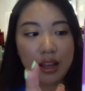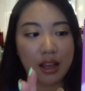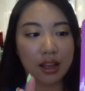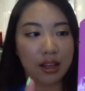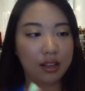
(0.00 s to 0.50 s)

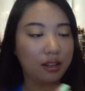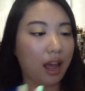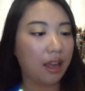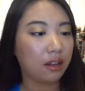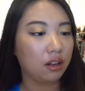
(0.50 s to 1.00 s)
and
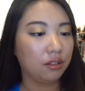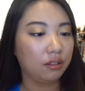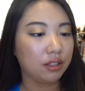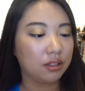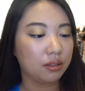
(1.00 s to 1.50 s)
i got
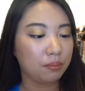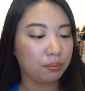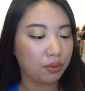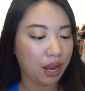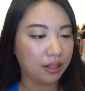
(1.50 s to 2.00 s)
this
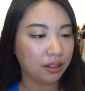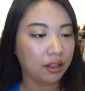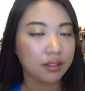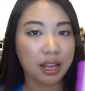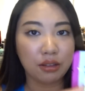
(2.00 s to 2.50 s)
brand
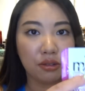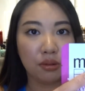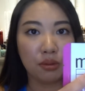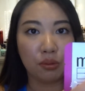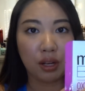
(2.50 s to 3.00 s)
because i
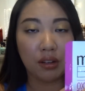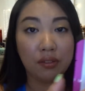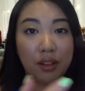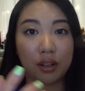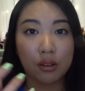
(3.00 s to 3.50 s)
used one
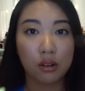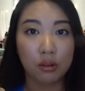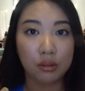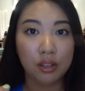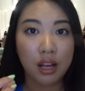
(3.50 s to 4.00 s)
of their
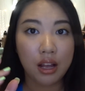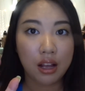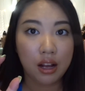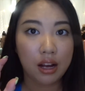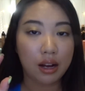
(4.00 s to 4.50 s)
gold
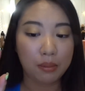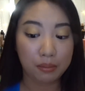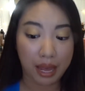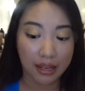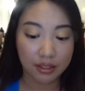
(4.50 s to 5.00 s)
um, uh,
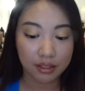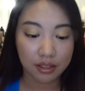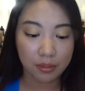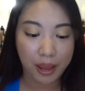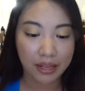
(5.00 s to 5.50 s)
mask
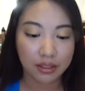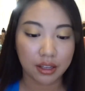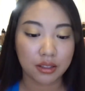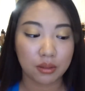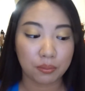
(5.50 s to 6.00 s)
in the past
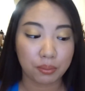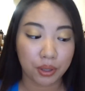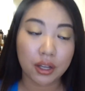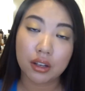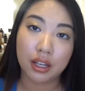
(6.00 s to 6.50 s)
it's
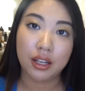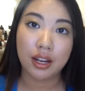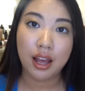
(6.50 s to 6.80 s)
pretty good